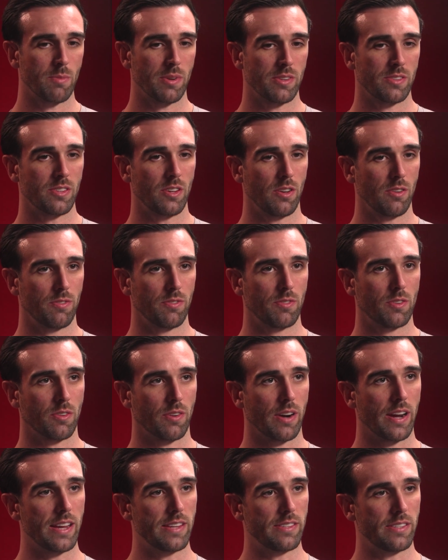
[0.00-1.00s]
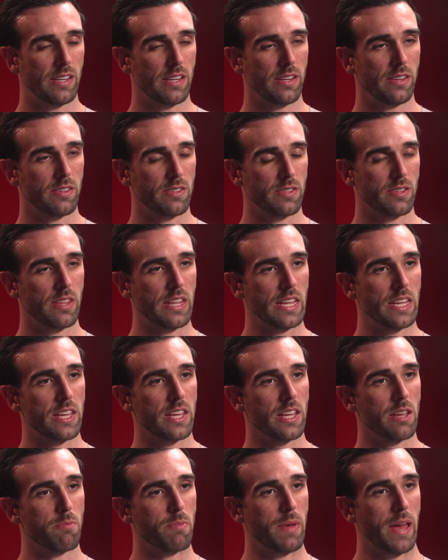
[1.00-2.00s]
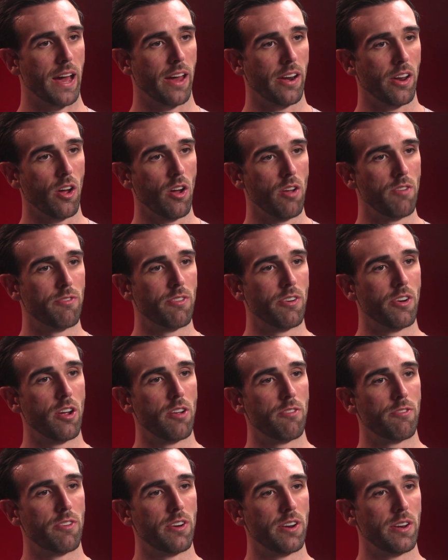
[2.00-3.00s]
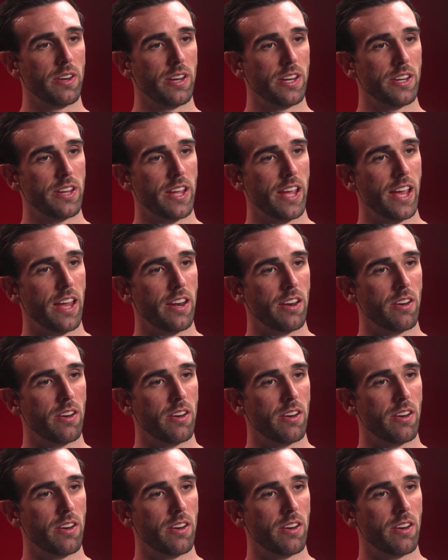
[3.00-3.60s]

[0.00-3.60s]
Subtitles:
myself crazy, just thinking about it over and over in your head.